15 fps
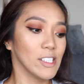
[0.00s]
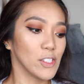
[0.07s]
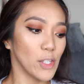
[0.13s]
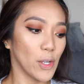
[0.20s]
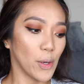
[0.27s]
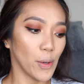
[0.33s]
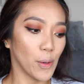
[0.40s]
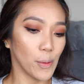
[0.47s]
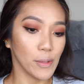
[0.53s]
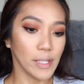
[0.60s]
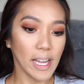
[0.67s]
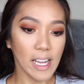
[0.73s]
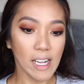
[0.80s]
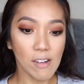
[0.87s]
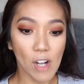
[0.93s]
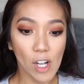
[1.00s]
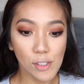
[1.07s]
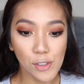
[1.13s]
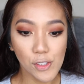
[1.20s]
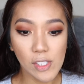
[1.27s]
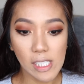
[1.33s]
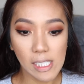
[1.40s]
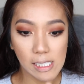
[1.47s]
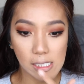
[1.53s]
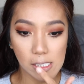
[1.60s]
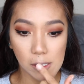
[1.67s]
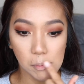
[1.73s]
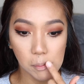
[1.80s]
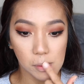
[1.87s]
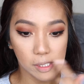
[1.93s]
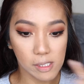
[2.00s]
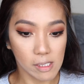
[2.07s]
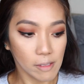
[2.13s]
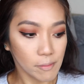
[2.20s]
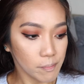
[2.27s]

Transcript: So now onto the lips.